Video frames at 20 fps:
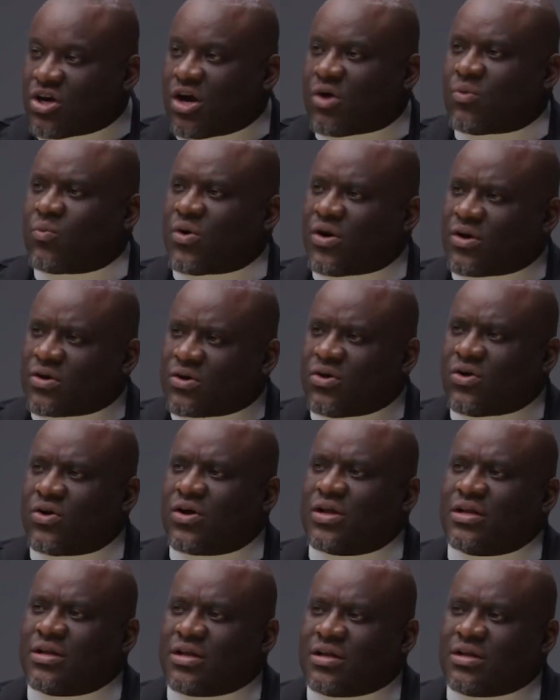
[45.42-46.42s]
our work
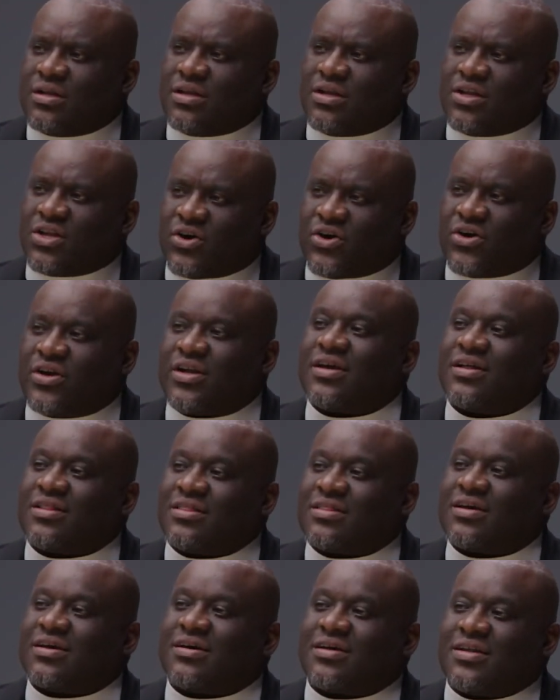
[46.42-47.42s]
on learning
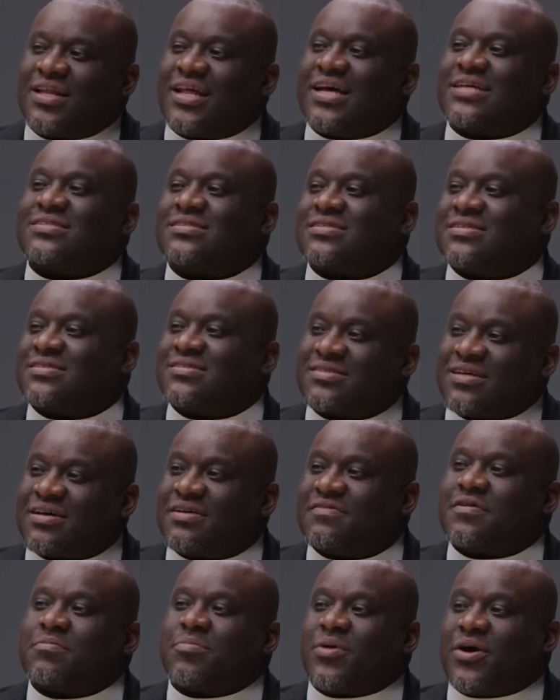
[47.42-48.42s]
the lessons
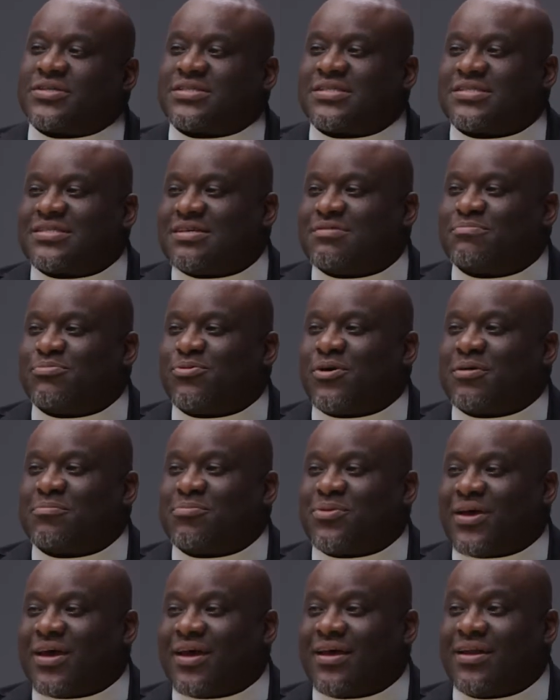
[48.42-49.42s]
of the Boston 10-point
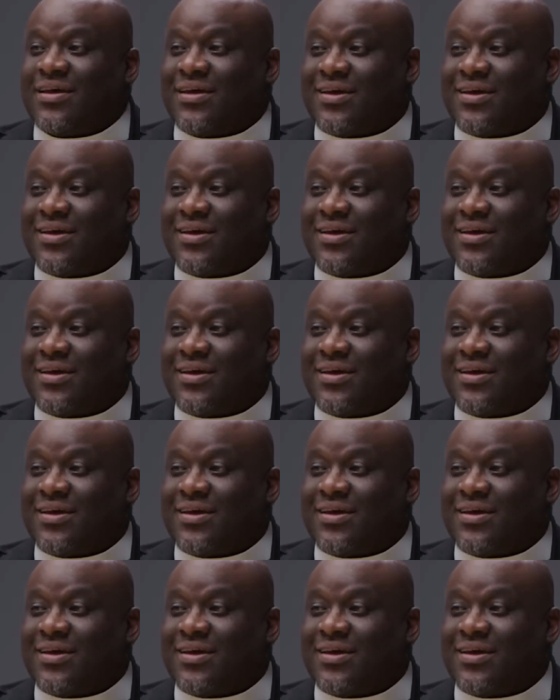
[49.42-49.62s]
plan.